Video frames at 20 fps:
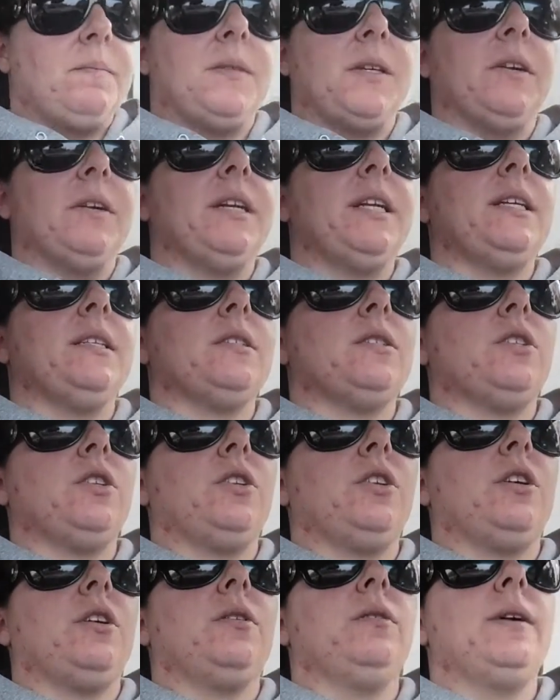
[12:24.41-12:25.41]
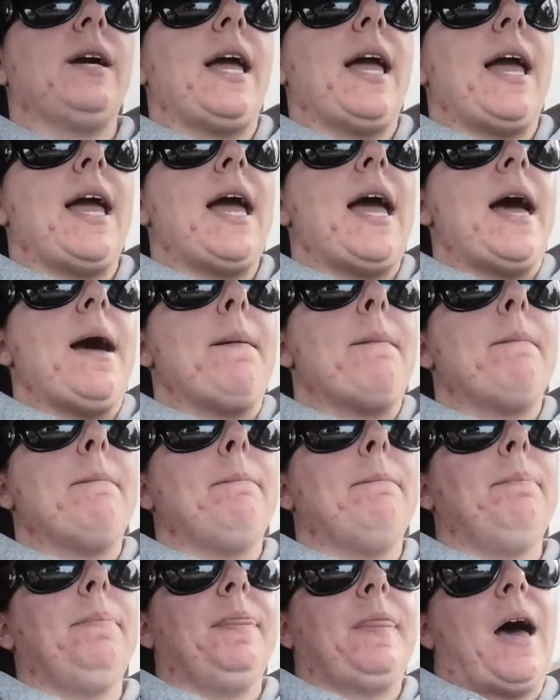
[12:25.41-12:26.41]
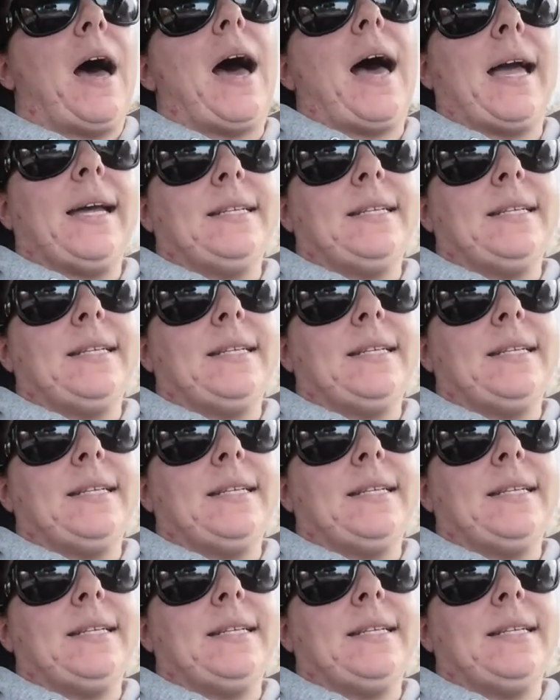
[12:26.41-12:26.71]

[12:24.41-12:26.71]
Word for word: There it is, you know. The